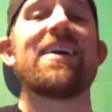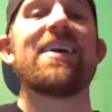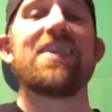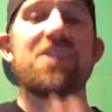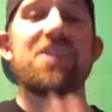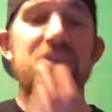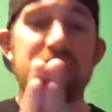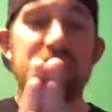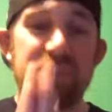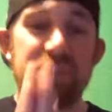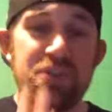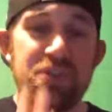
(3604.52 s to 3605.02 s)

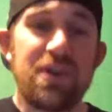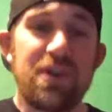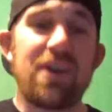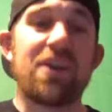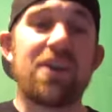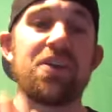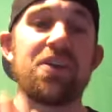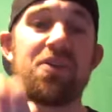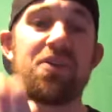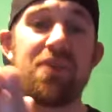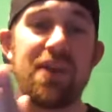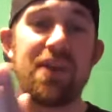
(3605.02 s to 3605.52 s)
you still got to
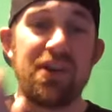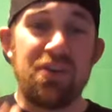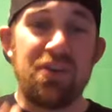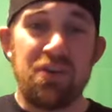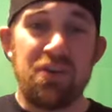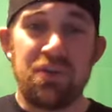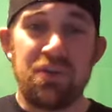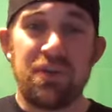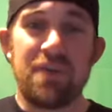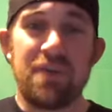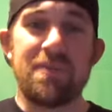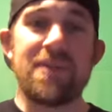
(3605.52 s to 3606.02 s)
create your
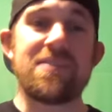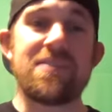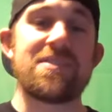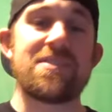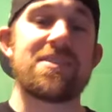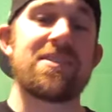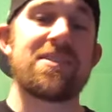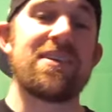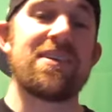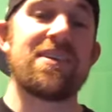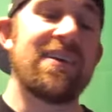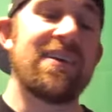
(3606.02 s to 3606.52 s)
own limits.